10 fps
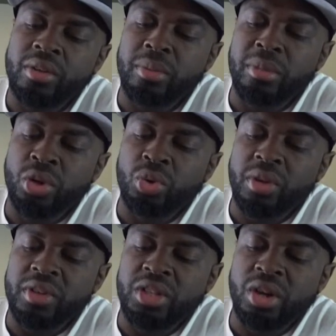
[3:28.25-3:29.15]
the middle
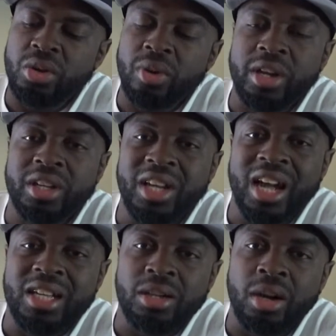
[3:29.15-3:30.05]
of the tongue right here guys,